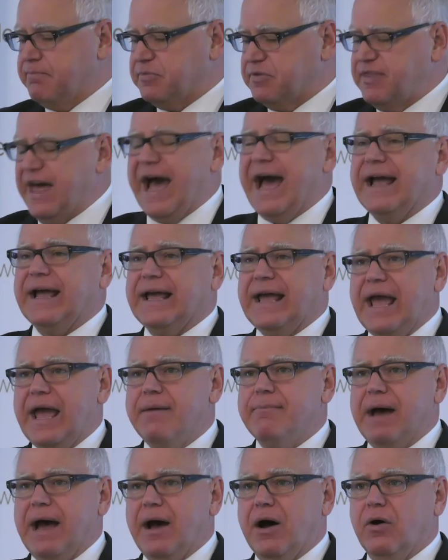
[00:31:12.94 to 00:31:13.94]
That
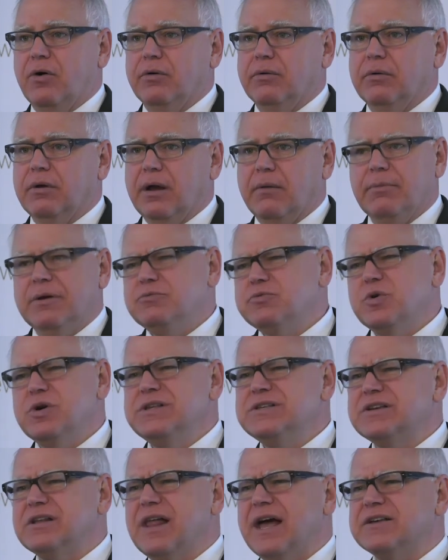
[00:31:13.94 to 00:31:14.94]
came out. I mean,
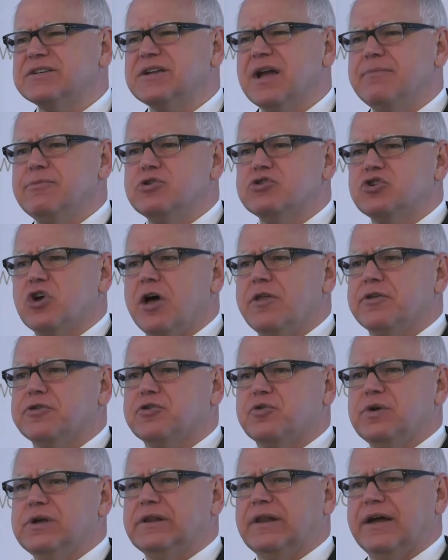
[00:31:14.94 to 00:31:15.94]
when's the last time you saw the
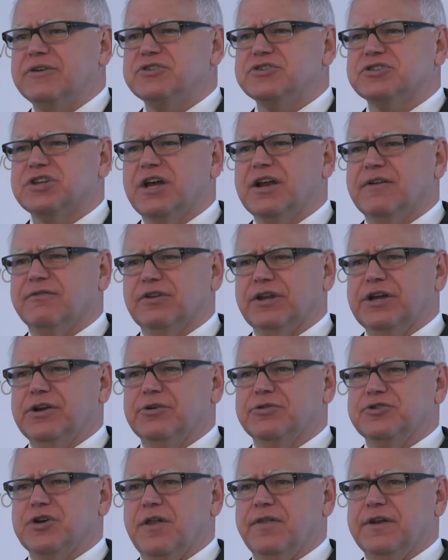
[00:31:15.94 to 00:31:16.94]
three legislative
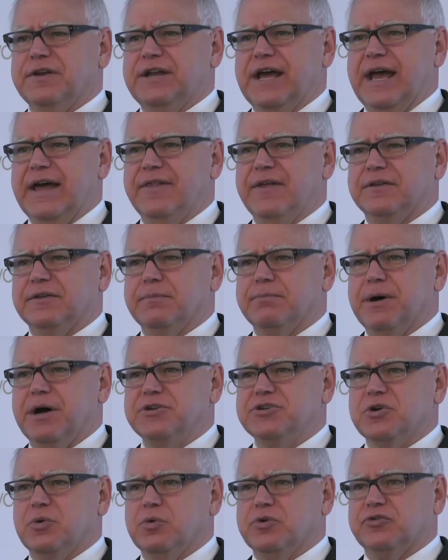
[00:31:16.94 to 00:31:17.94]
leaders on the day that the
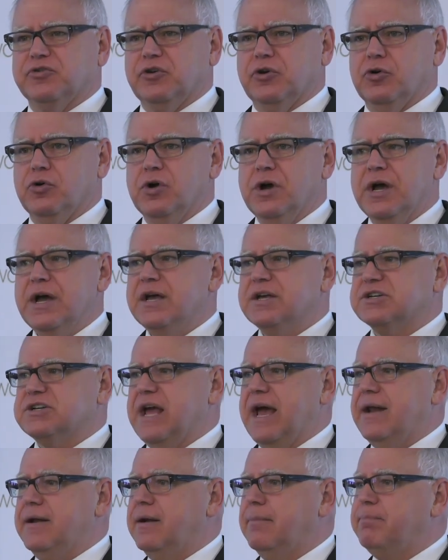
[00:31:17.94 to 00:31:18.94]
budget was due
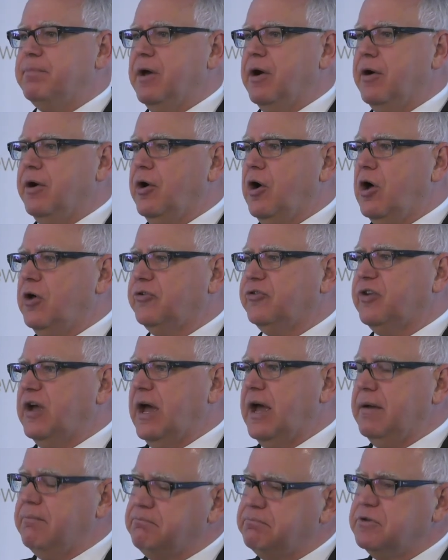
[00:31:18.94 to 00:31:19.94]
stand up there and all
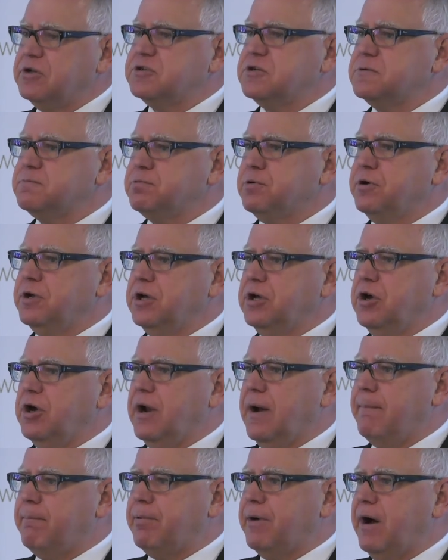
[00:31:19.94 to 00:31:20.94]
say, this is pretty
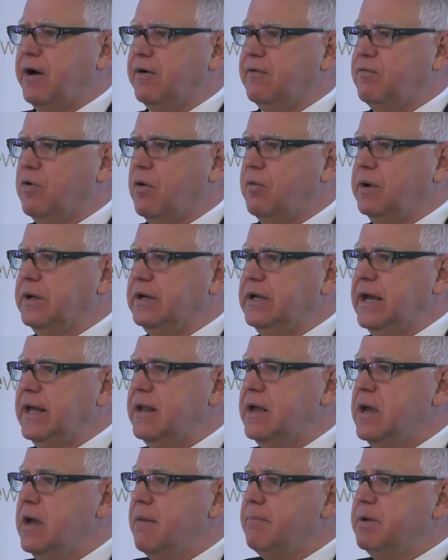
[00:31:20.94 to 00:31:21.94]
good, I'm proud of what we
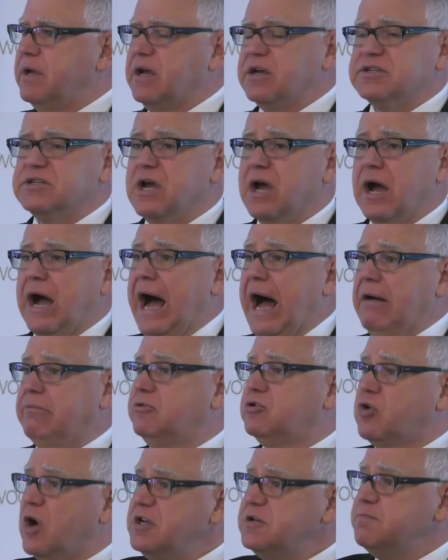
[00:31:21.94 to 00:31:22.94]
did? Because
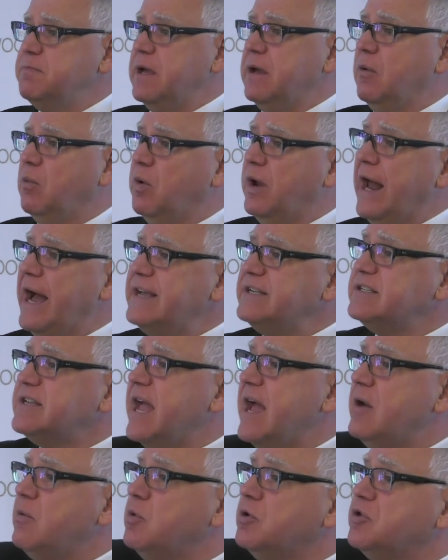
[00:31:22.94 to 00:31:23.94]
trust me, when I
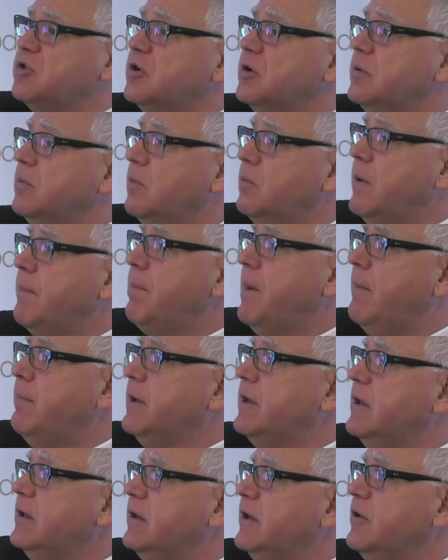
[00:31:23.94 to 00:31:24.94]
stand with the
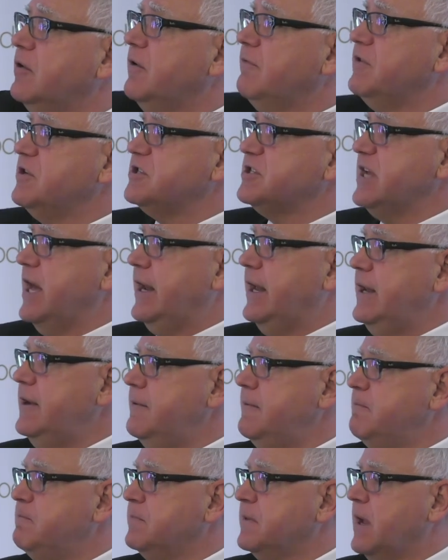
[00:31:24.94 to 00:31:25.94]
Republican leader of the
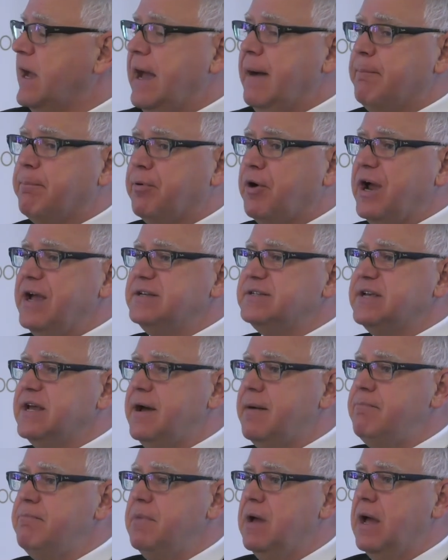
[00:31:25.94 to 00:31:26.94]
Senate and praise
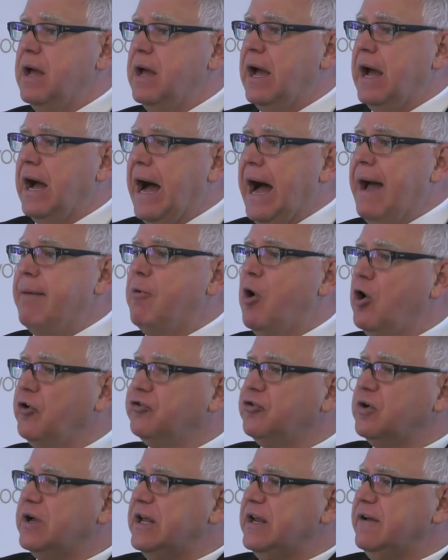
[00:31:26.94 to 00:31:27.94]
him, I'm
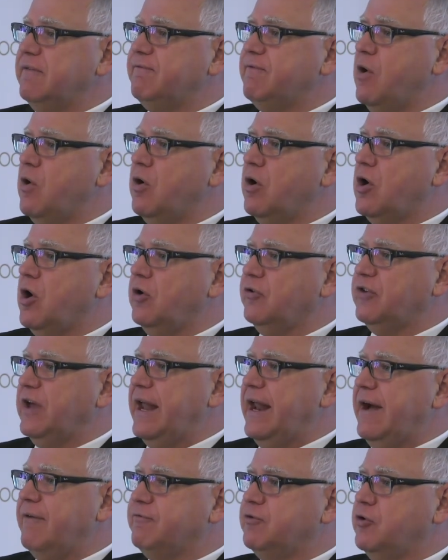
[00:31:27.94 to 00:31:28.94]
also getting phone calls
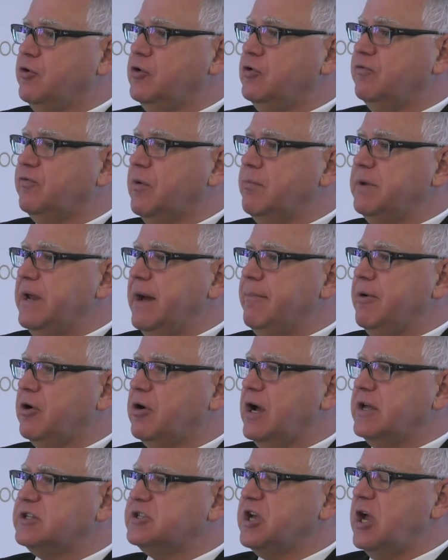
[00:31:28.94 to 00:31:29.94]
that afternoon from
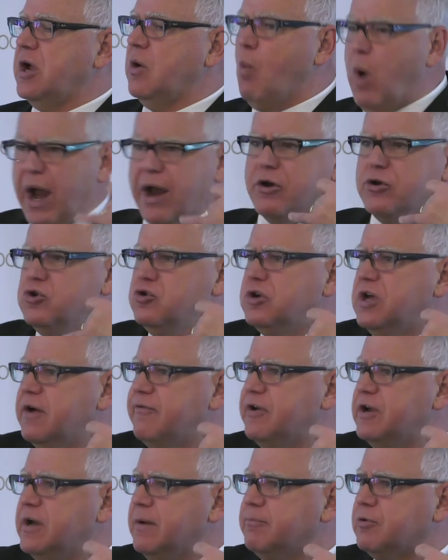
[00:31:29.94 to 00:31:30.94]
Democrats saying, why are you
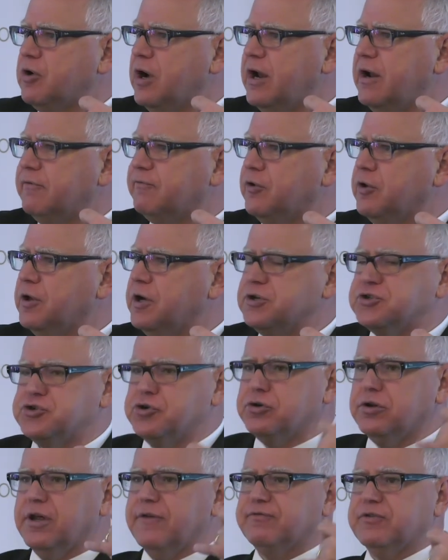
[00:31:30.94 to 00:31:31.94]
giving him credit for this?
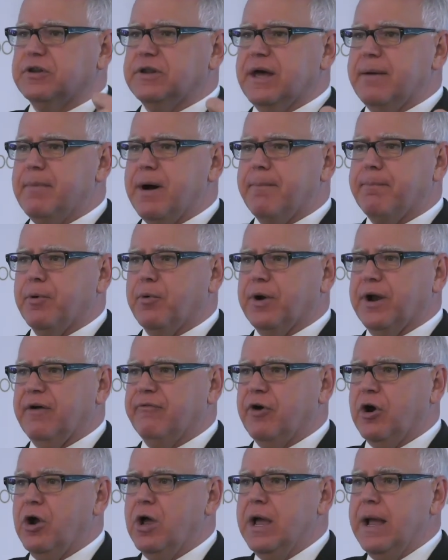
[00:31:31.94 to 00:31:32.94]
You're lifting them up or
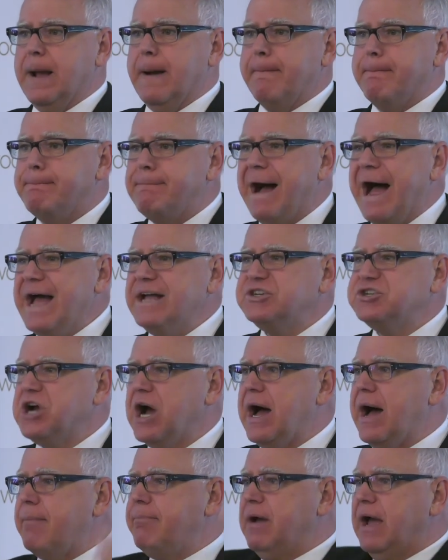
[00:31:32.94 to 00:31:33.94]
whatever. My
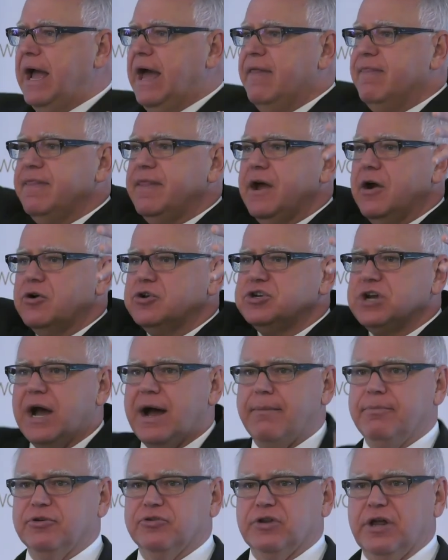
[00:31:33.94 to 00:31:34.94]
job and their
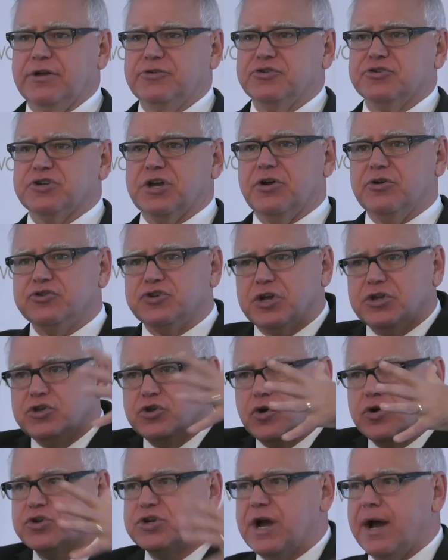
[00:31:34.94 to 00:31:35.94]
job as legislators and
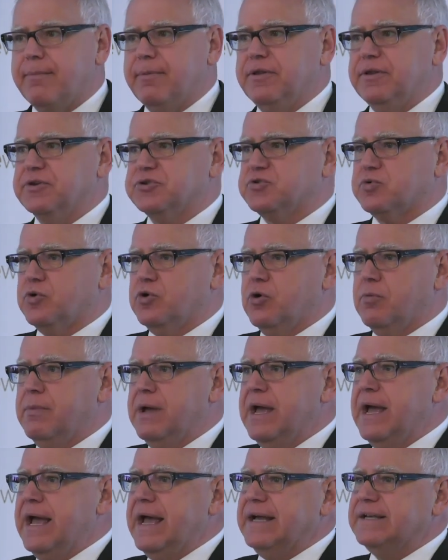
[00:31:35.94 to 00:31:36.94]
your job in this room
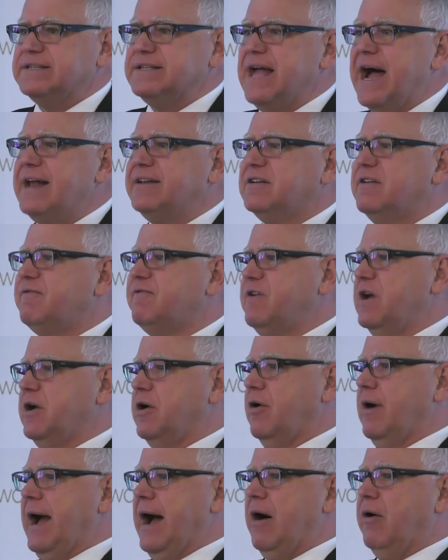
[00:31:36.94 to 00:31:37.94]
is not to
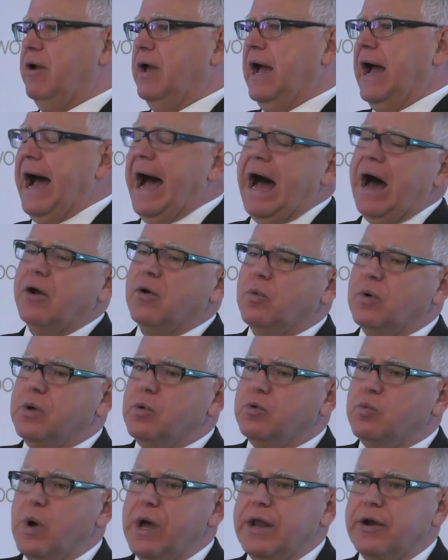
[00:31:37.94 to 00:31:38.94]
figure out how do we
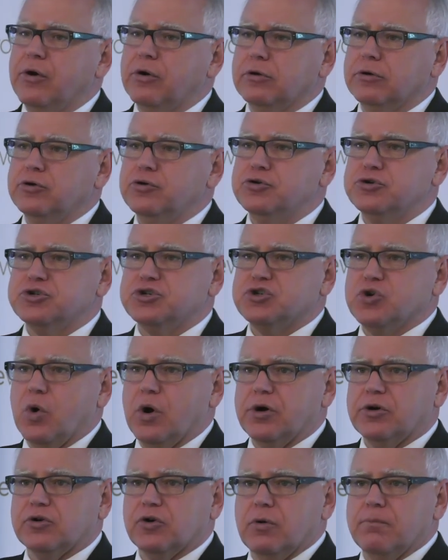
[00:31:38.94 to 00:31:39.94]
win or lose
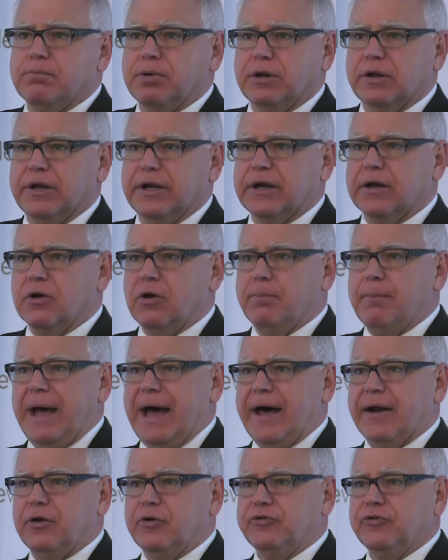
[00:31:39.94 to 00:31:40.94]
short-term political
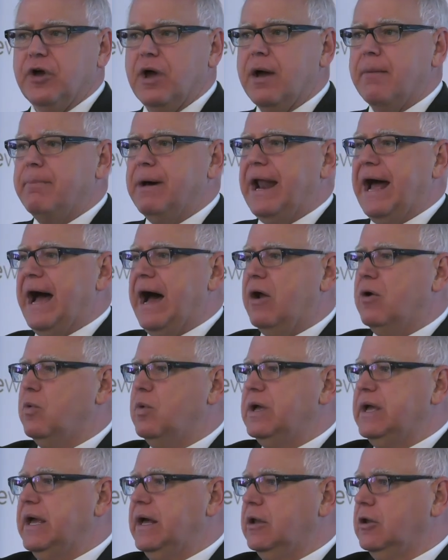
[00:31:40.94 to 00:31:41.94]
battles, but how do
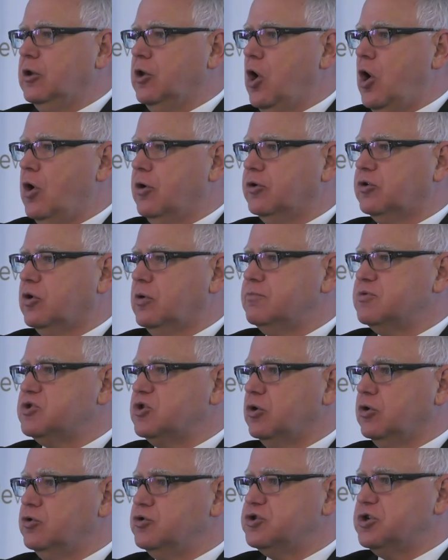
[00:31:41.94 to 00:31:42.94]
we get long-term
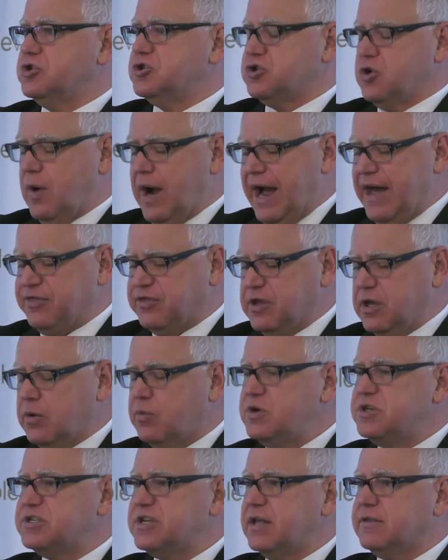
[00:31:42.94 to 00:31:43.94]
solutions. So I think
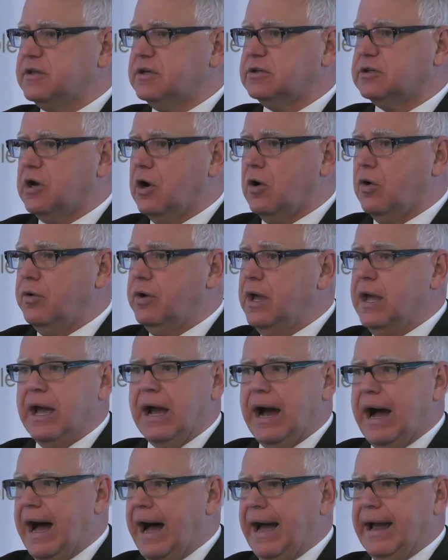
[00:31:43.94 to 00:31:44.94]
we set the tone.
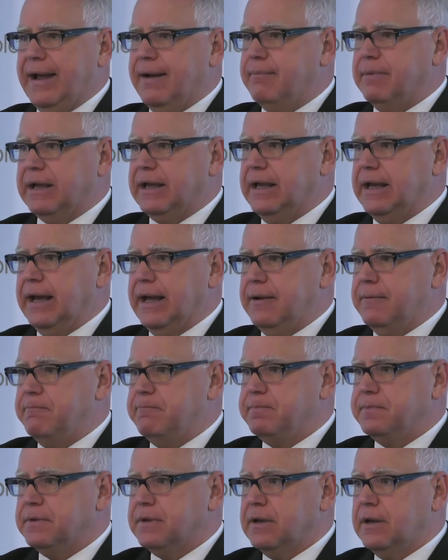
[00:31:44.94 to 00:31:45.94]
I am, again,
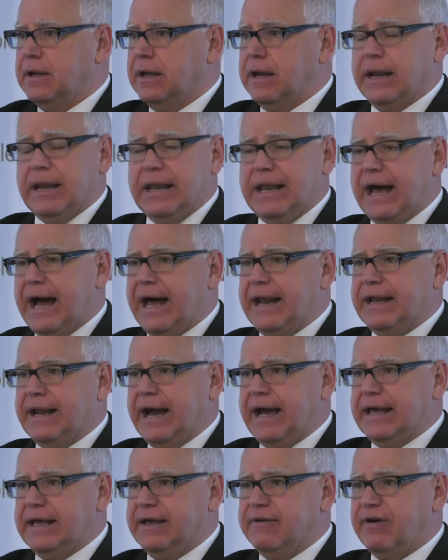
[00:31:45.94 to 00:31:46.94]
not
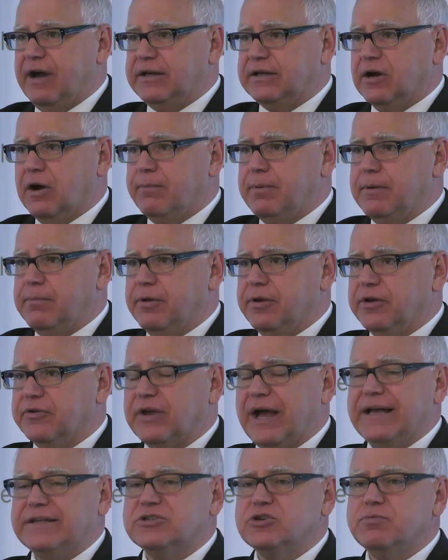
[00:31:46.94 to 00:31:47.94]
naive. I tell people this.
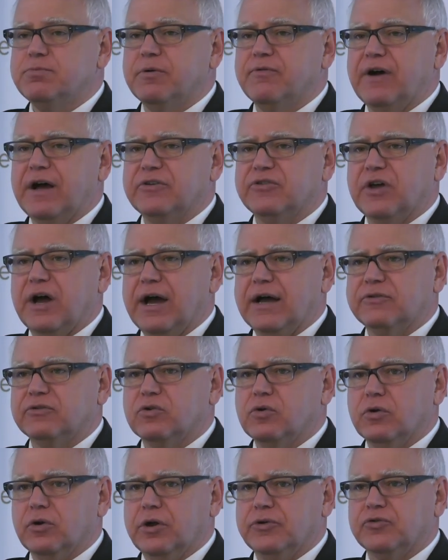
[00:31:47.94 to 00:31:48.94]
I supervised the high
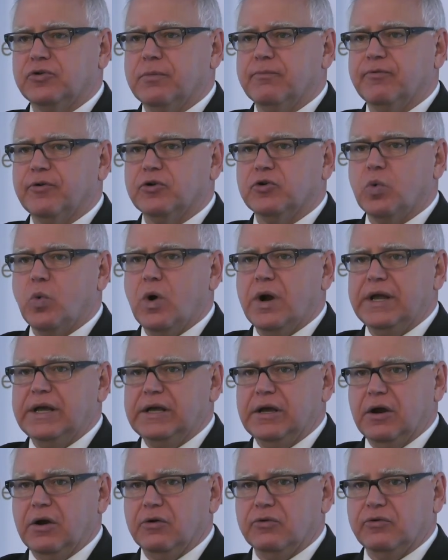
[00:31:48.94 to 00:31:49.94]
school lunchroom for 20
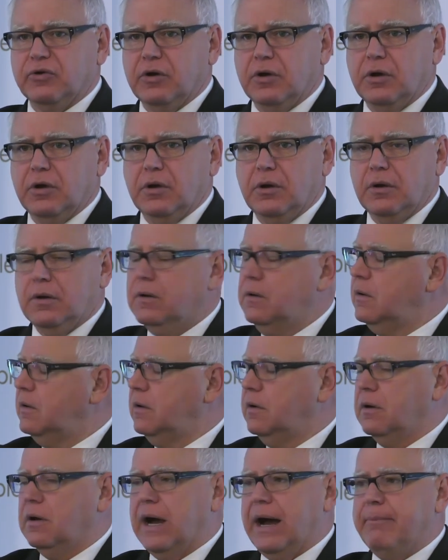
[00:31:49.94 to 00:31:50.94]
years.
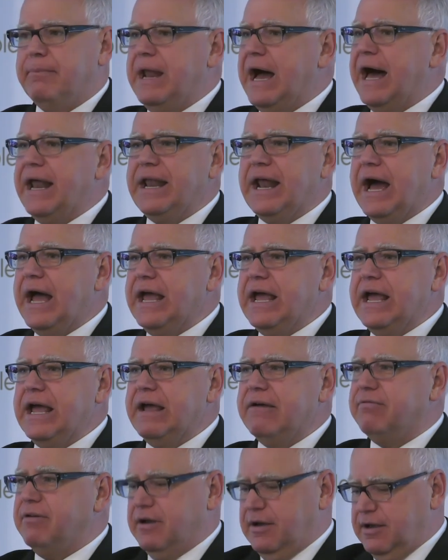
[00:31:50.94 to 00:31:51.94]
I'm not naive.